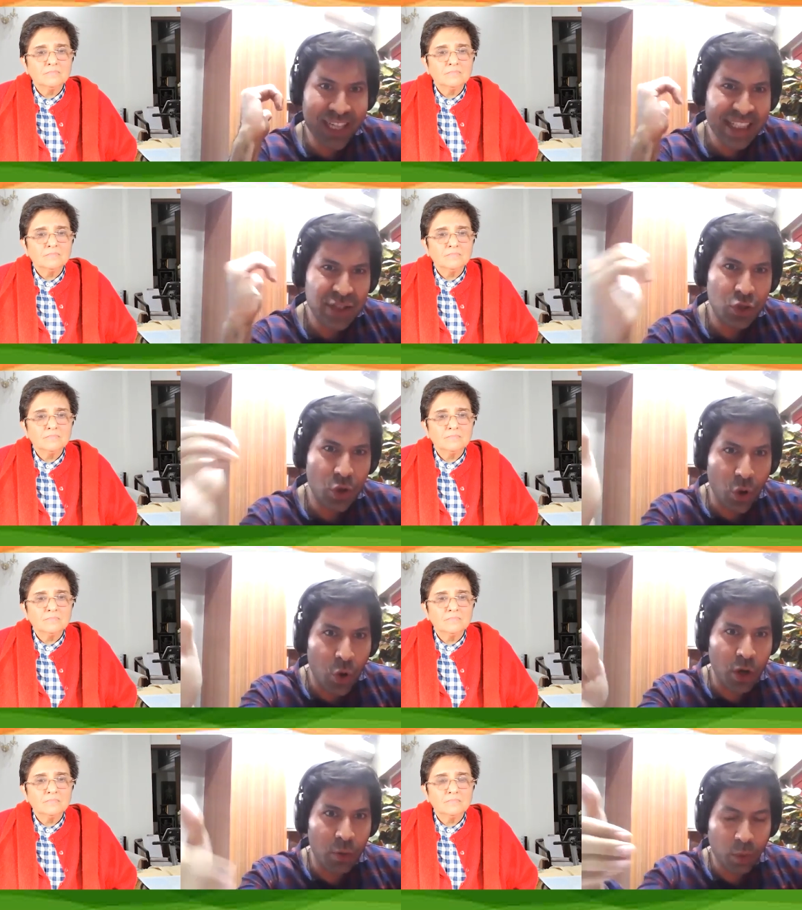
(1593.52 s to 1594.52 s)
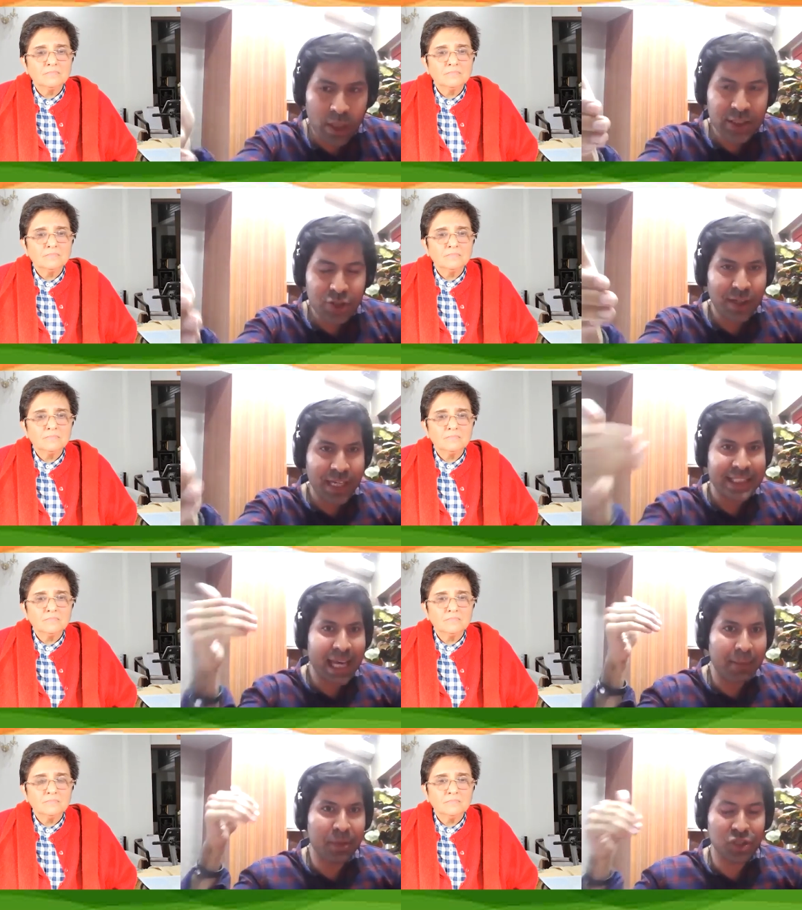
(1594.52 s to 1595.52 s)
Speaker 1: your next goal? What is your
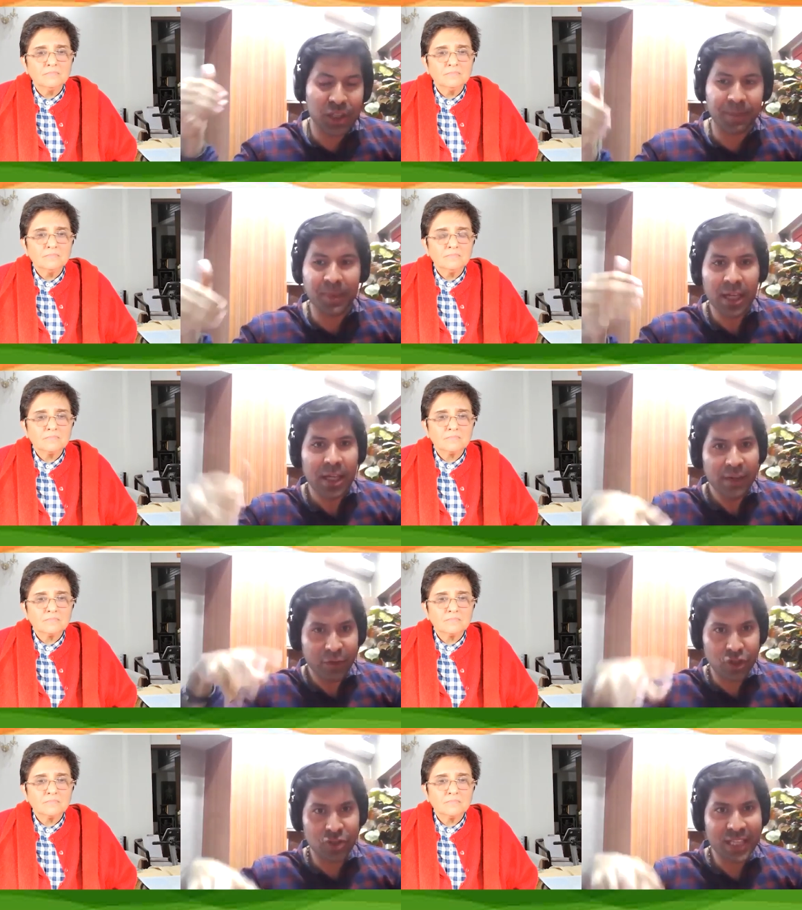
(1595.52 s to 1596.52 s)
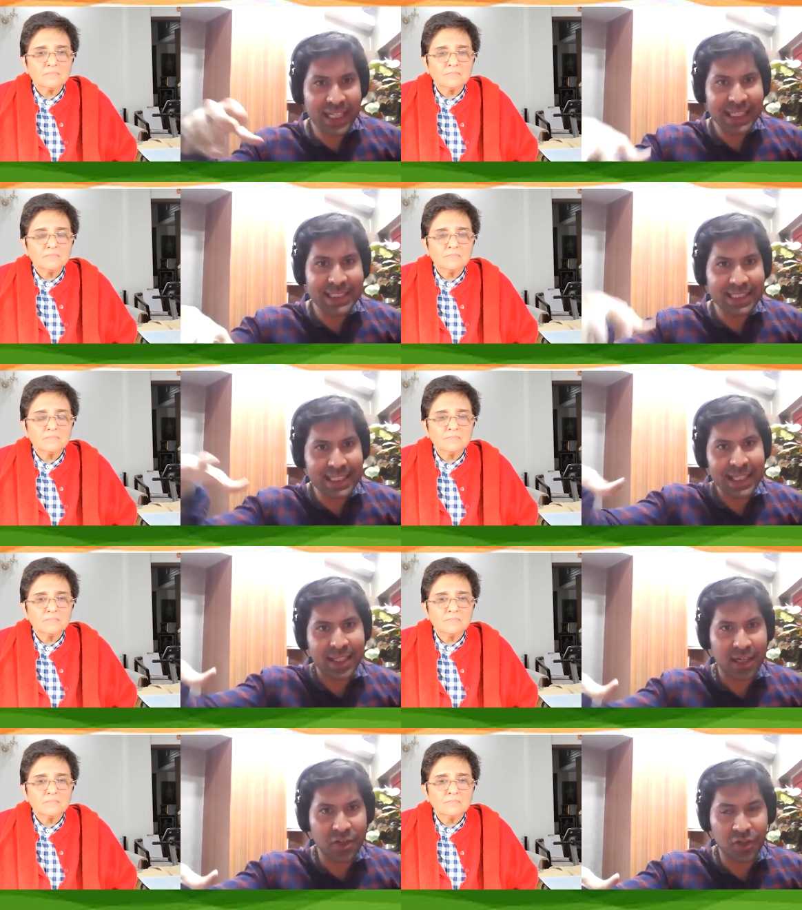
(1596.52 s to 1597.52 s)
next ambition for society,
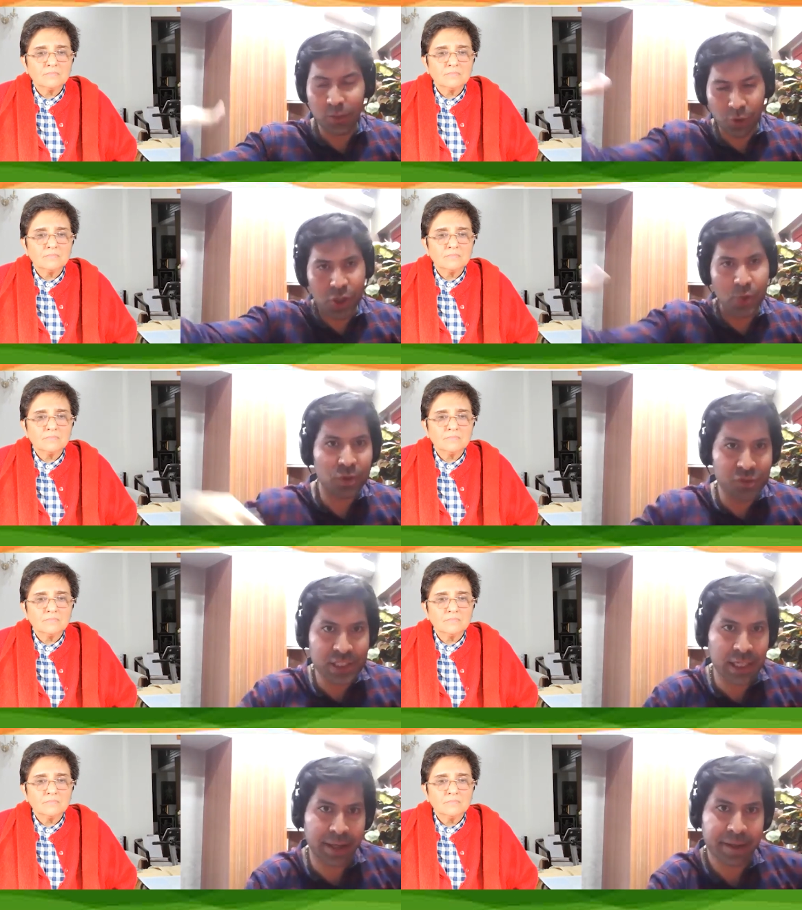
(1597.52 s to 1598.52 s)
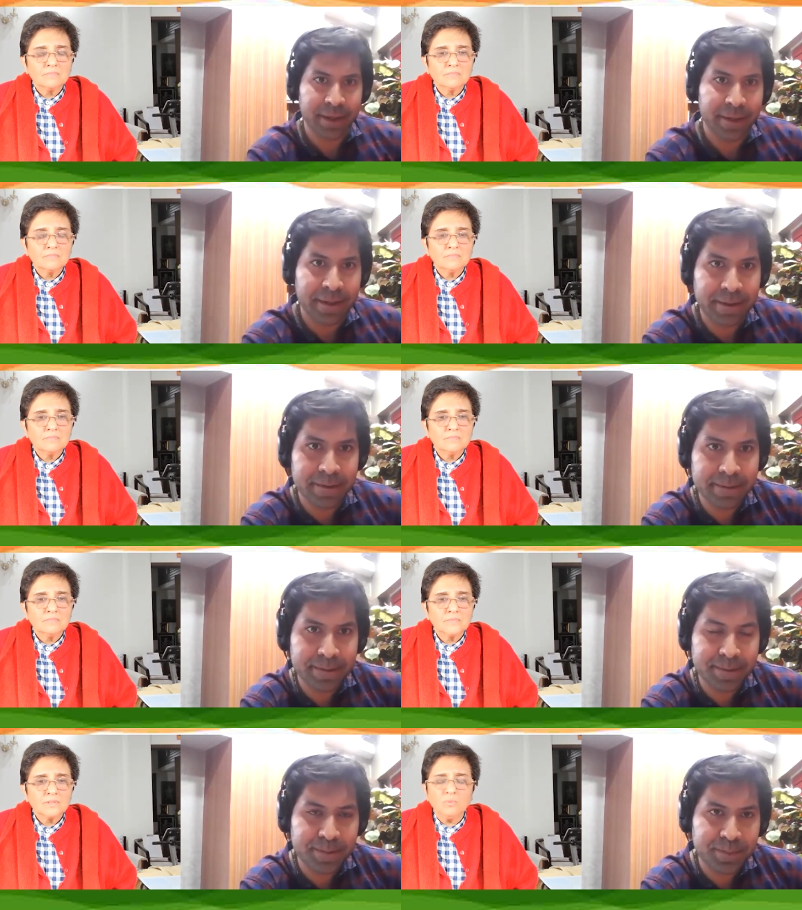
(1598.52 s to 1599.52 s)
city, country? What do you want to see?
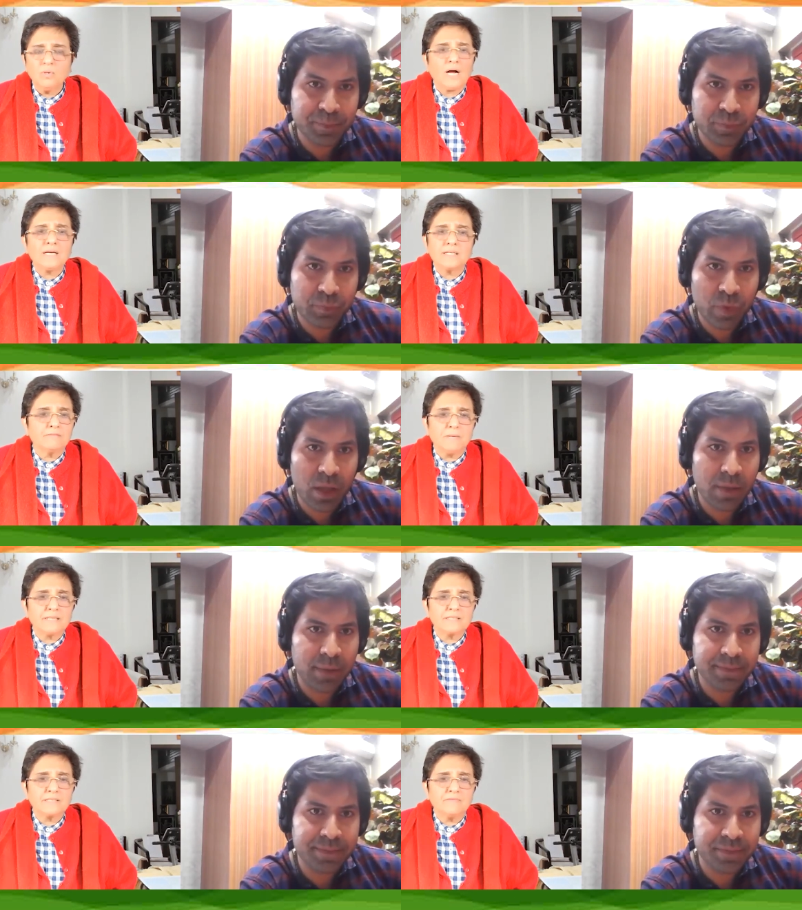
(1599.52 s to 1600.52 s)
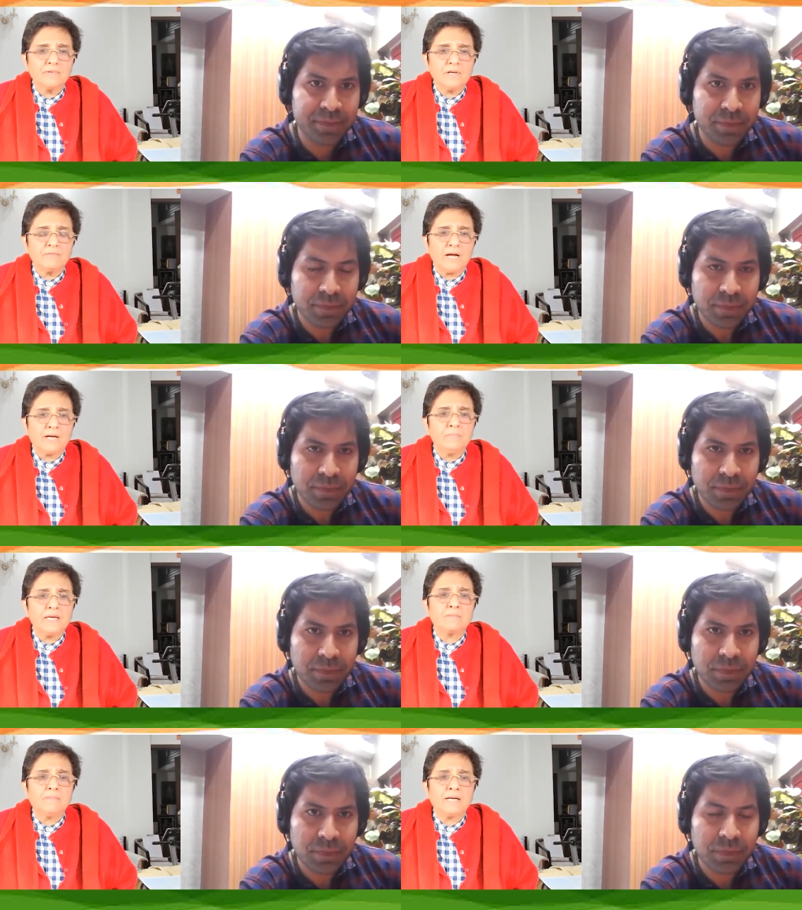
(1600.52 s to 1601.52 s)
Speaker 2: well, I give myself, I
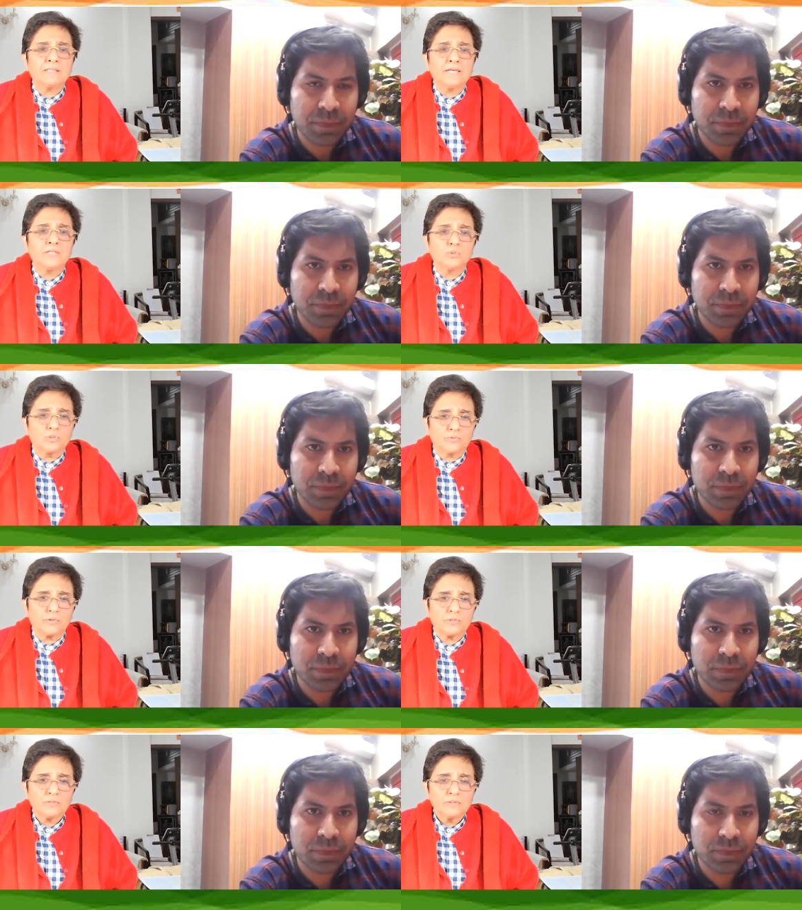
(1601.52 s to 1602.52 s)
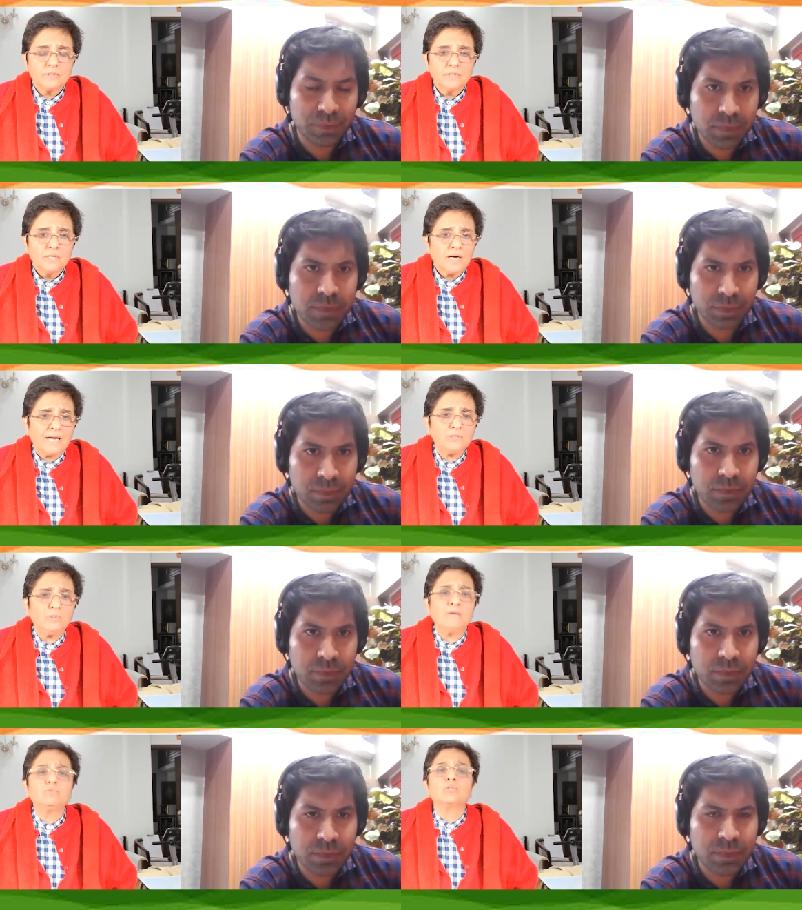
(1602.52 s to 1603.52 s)
make my day useful. Mm. I don't
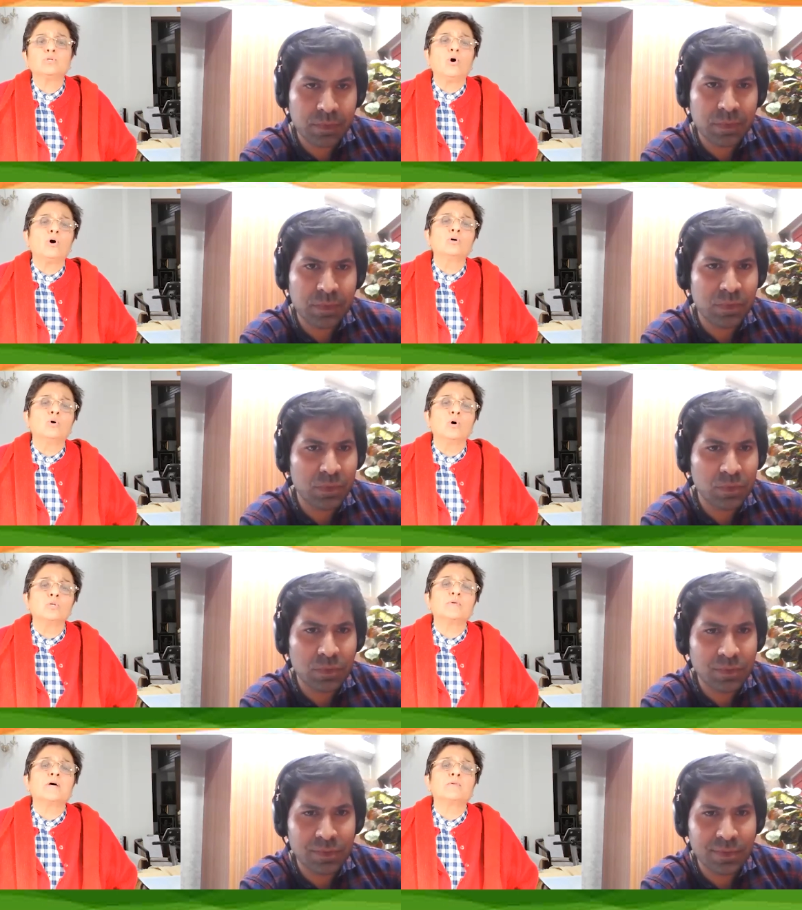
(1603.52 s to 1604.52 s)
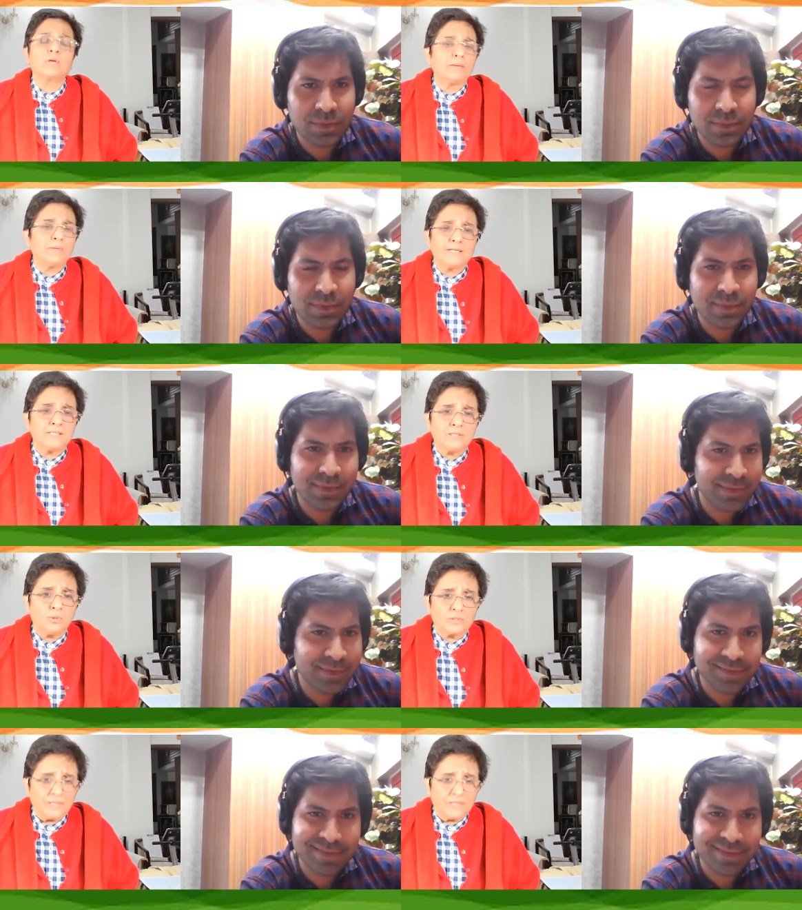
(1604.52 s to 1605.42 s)
have those long goals. Where would I? I didn't know.